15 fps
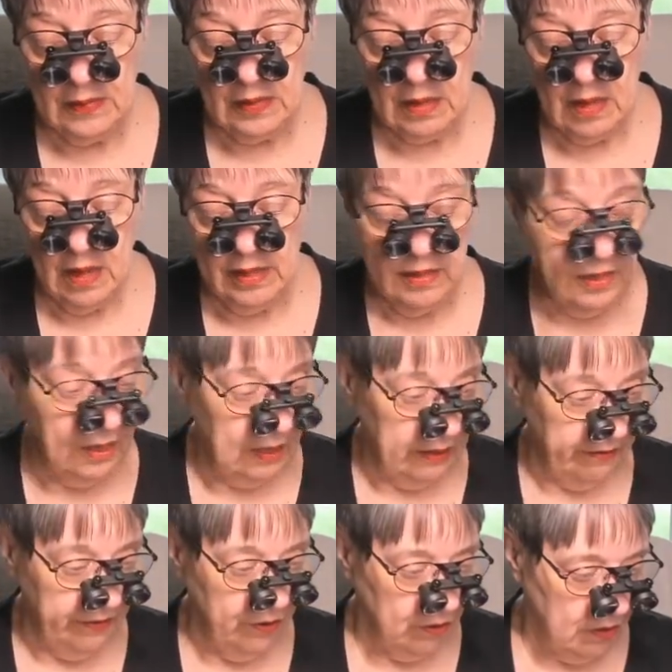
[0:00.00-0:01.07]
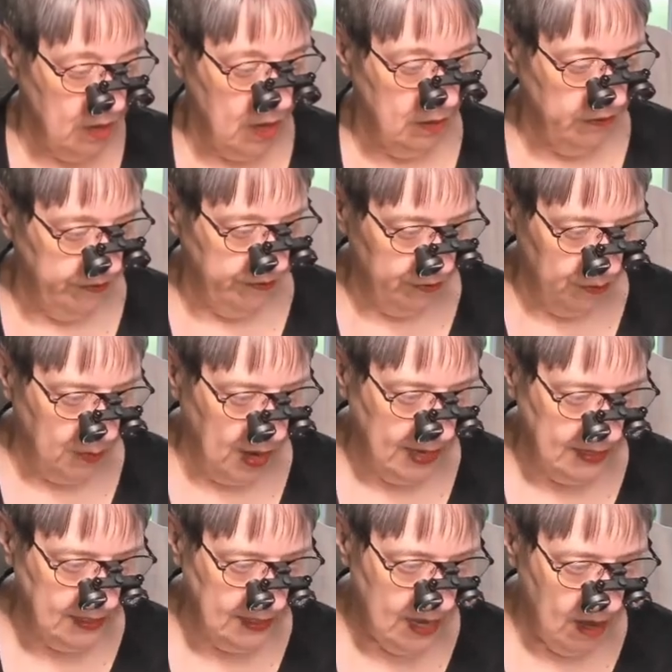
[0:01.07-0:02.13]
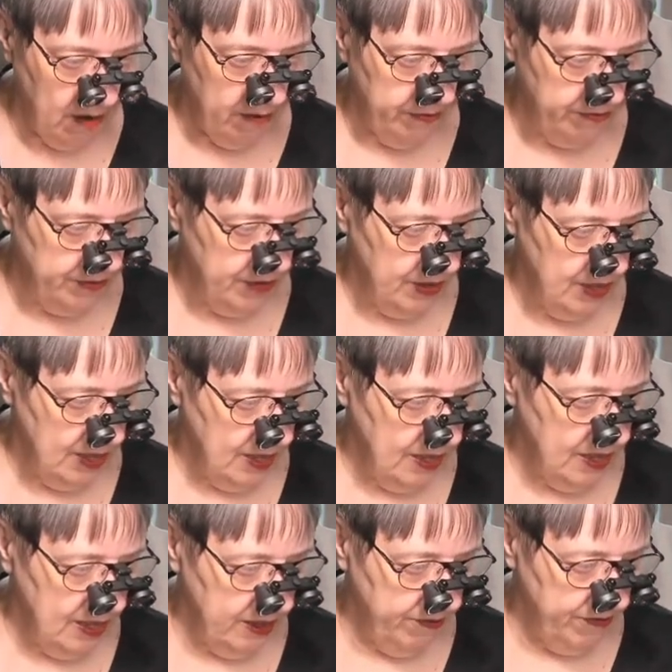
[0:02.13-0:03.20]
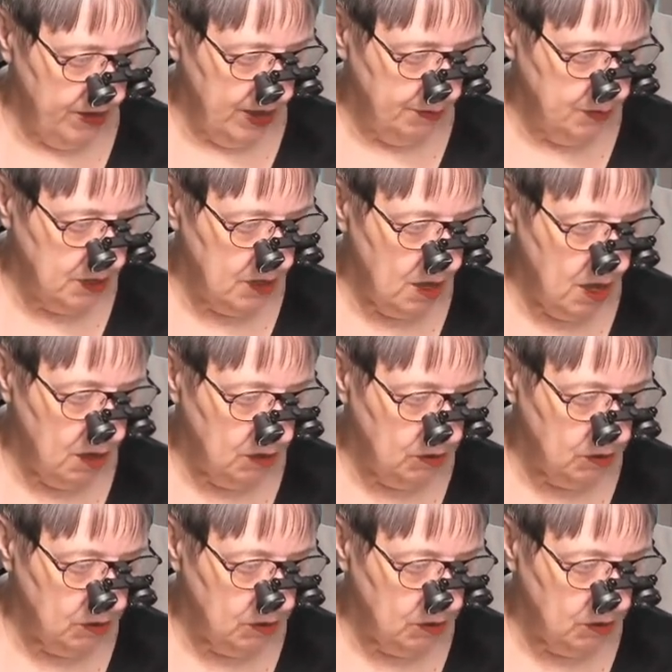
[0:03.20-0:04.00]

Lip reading: I think if you're for myself, if I'm color